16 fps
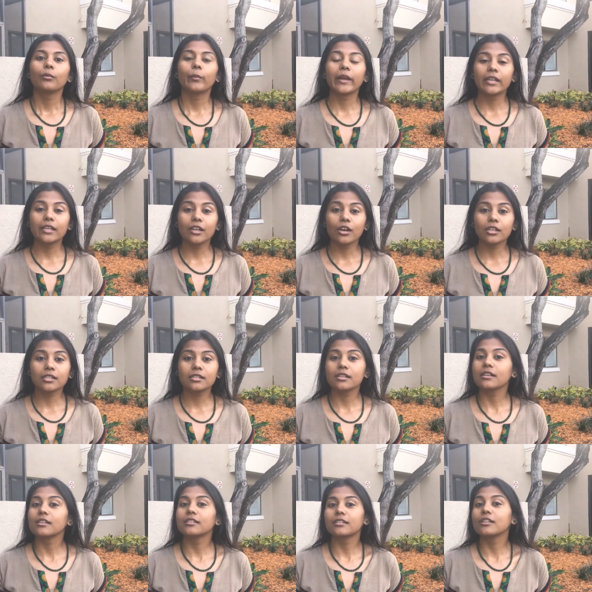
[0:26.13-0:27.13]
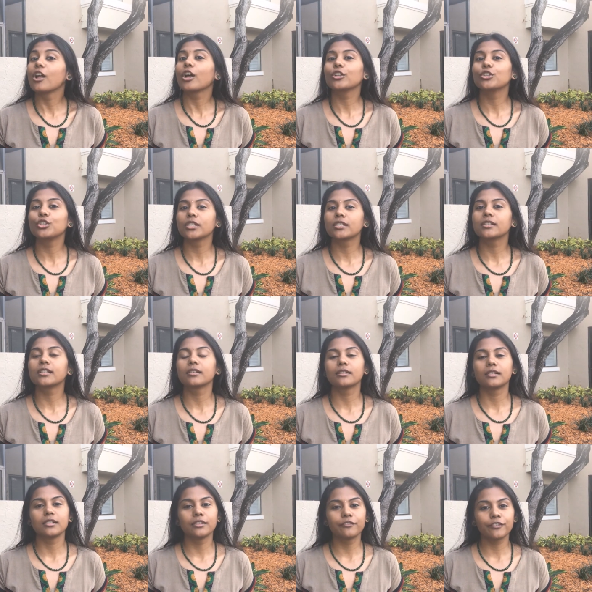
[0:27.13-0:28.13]
Weight loss is not just
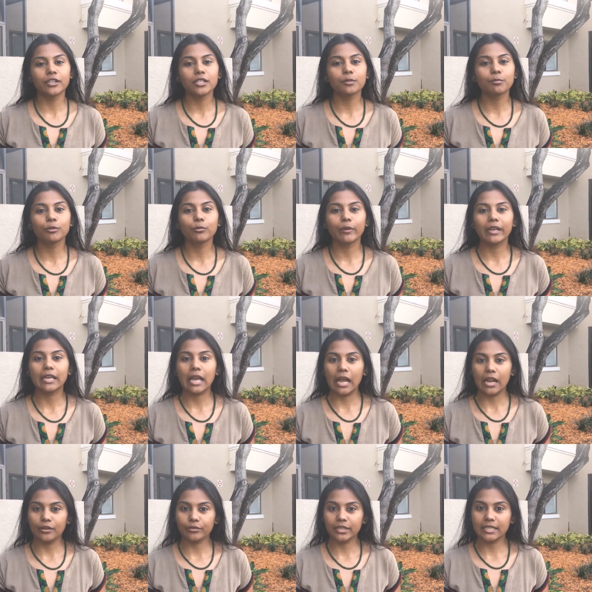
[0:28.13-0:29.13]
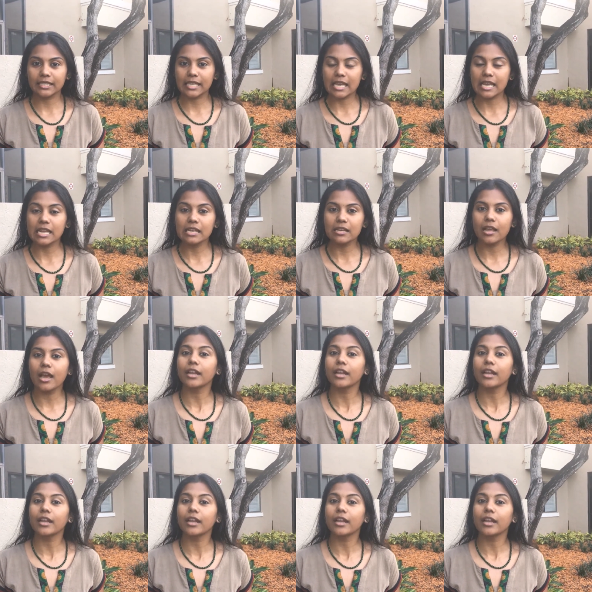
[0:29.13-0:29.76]
the difference between calories in